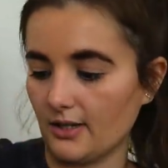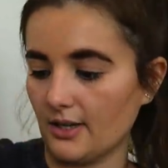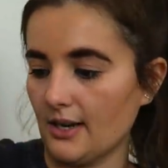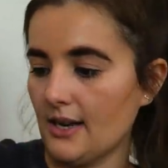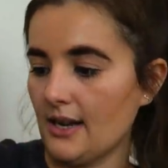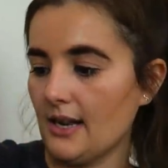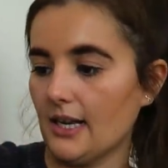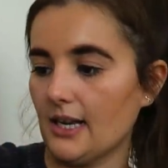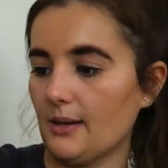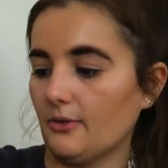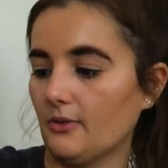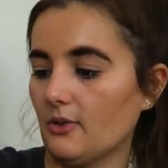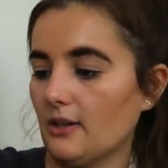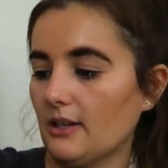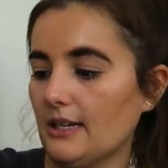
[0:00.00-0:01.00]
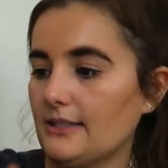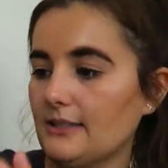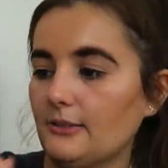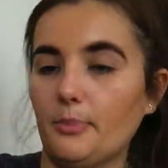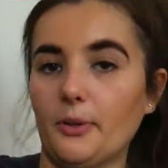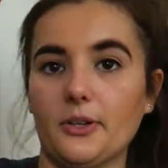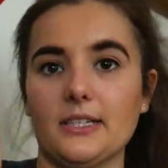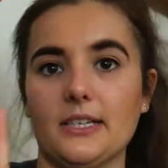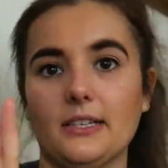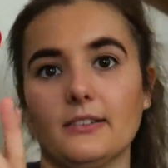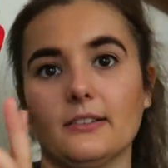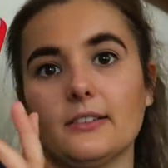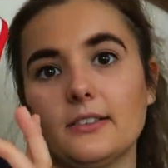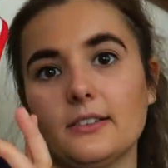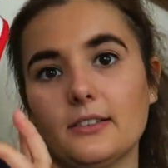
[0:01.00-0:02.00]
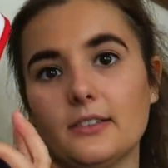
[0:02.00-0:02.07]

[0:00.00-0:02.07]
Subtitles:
And then we've got little pudding,